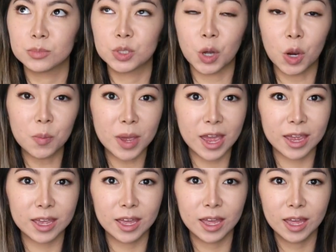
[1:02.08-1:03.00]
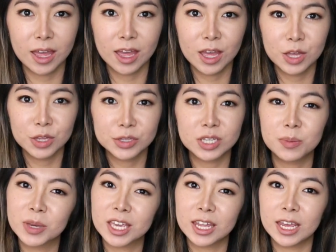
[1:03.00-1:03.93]
go back to the
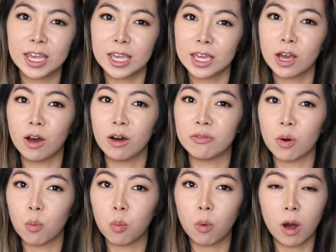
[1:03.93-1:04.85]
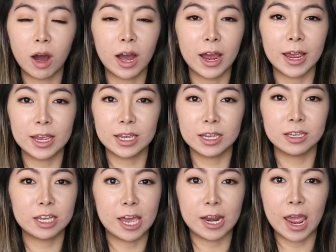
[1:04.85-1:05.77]
beginning of why
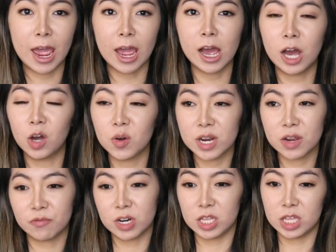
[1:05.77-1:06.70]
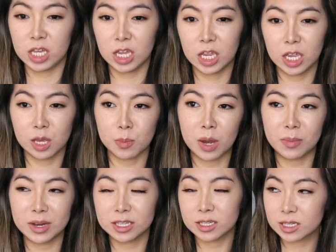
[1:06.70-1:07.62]
and how and everything about
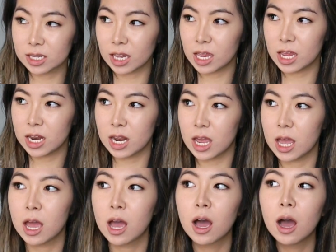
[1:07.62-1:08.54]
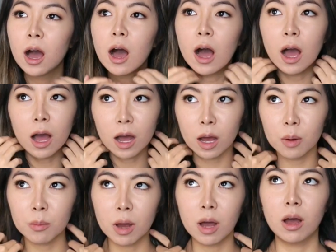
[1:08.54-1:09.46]
my skin.
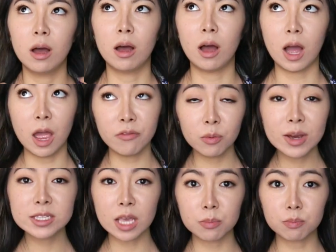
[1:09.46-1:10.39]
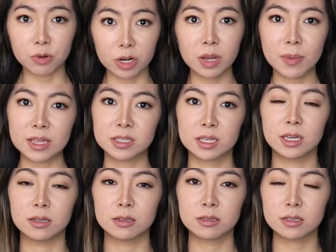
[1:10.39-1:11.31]
I've always had pretty bad
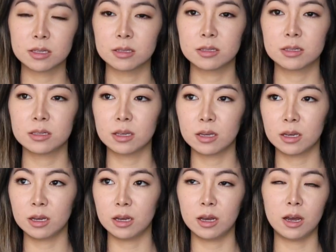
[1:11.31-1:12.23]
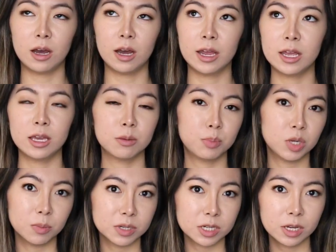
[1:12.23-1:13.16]
skin since I hit
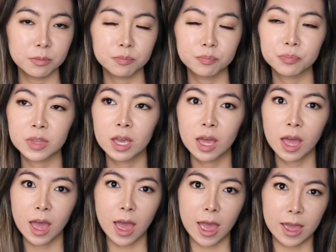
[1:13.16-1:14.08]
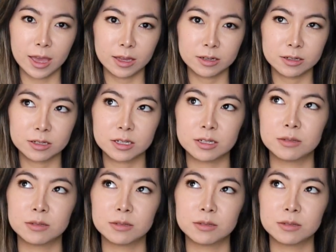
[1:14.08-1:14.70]
puberty, and